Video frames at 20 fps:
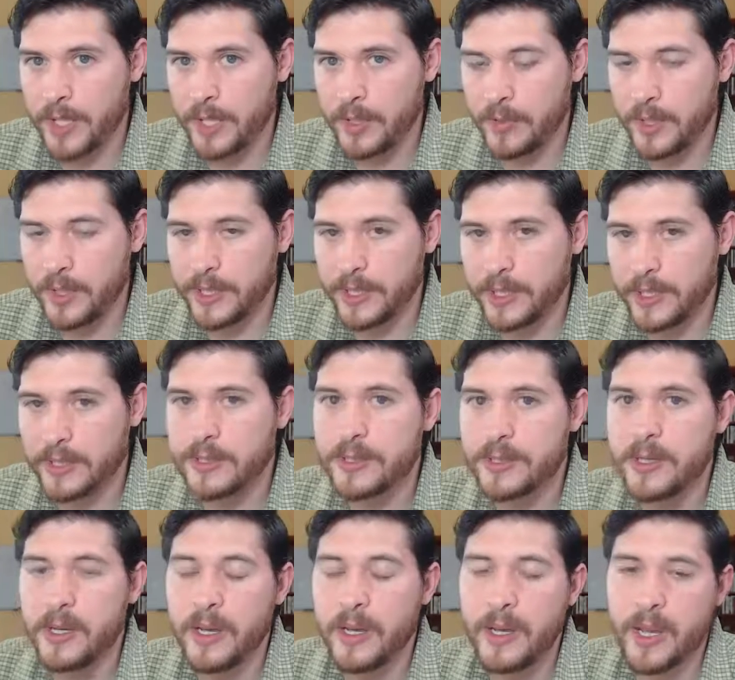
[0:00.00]
doing this,
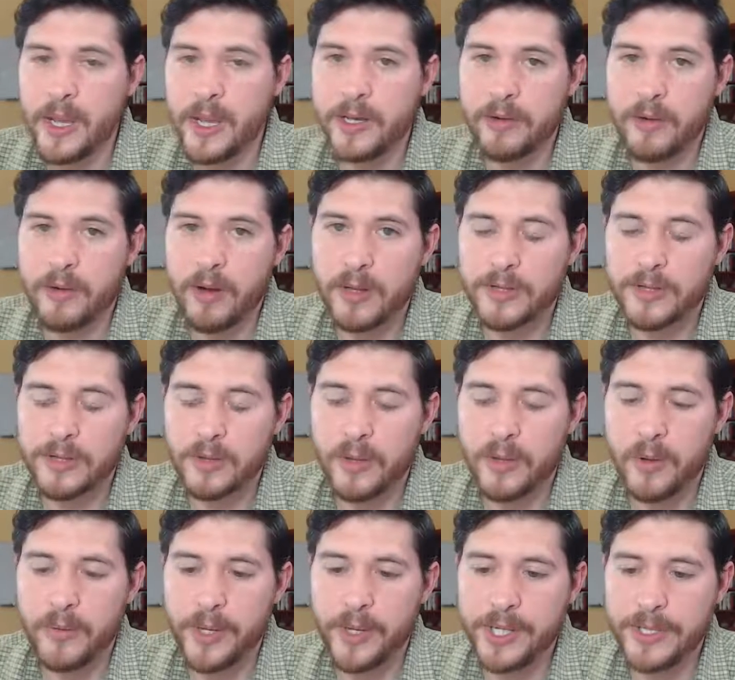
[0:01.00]
and you're also
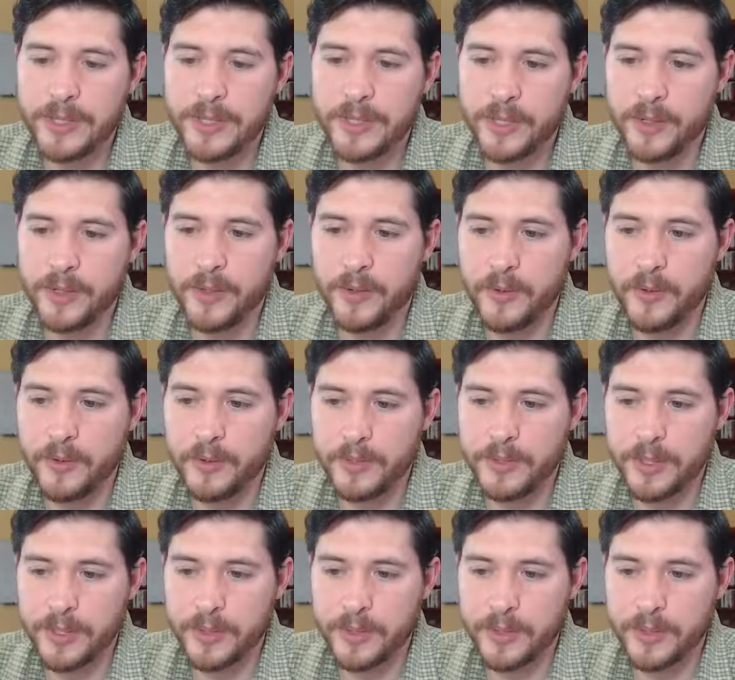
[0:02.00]
going to